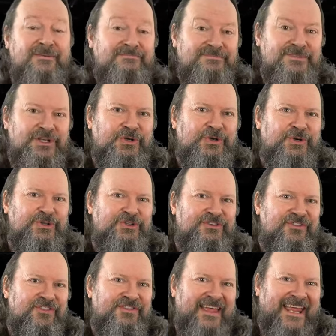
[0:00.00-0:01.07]
You could
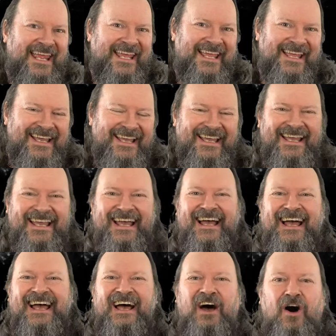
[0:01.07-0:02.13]
think
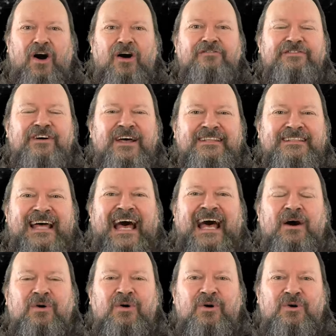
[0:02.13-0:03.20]
of a
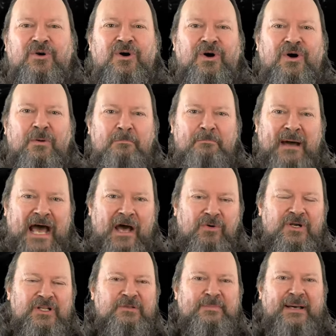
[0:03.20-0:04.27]
DAO
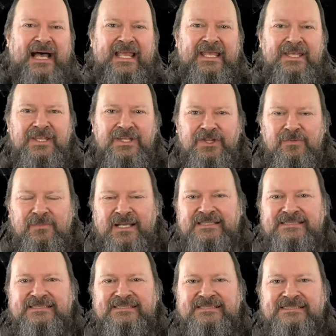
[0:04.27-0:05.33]
powered by
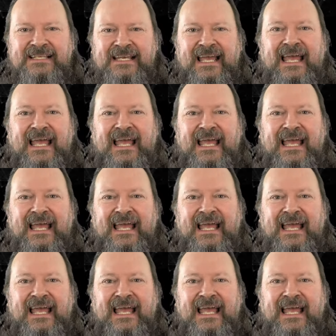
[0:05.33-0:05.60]
humans